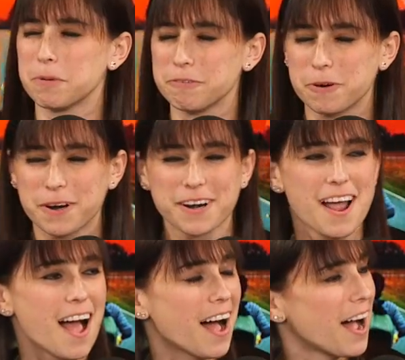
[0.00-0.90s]
before.
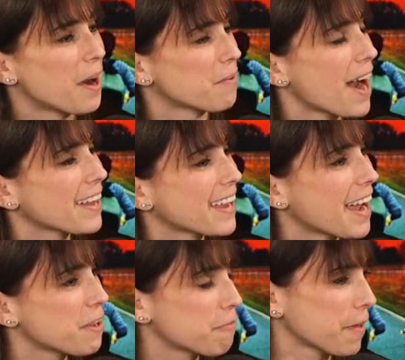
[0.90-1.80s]
Right. Uh, Reilly, how
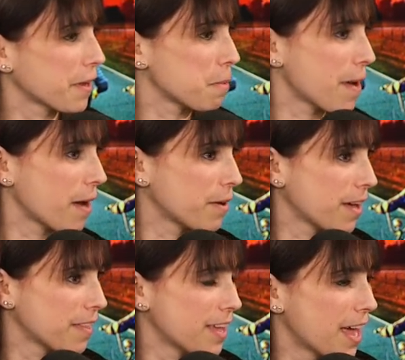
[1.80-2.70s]
are you feeling about
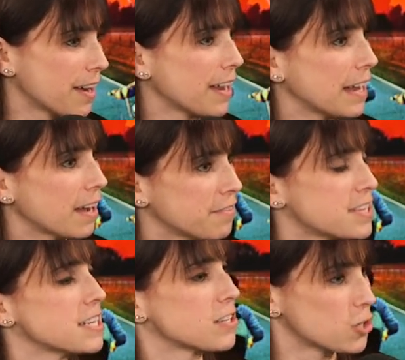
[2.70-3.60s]
uh, the ending of
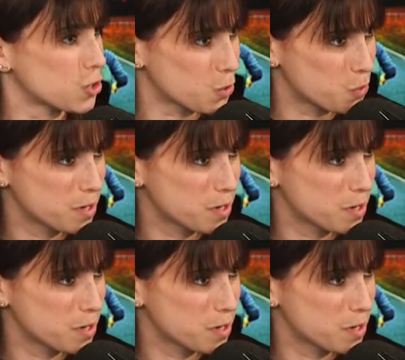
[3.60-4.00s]
season two?